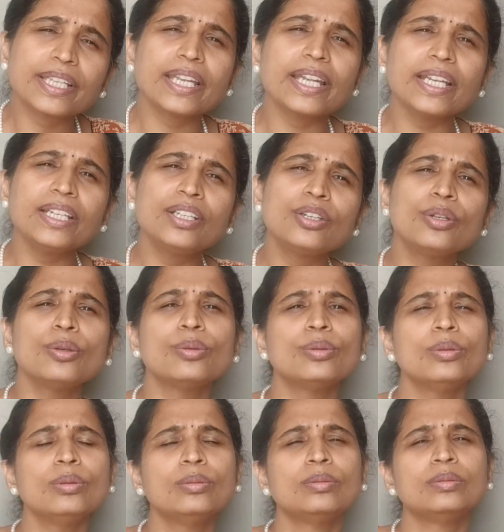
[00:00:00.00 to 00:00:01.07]
kid
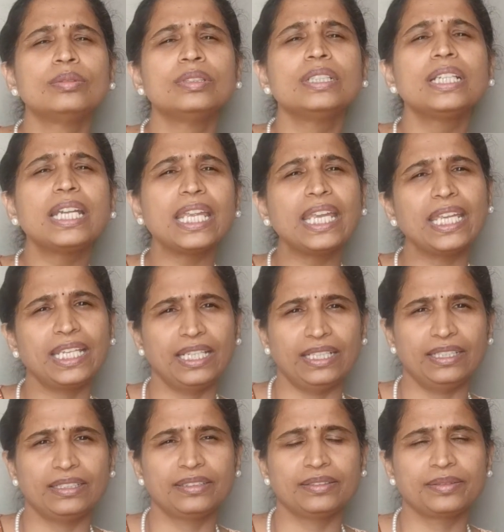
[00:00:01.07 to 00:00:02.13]
to teen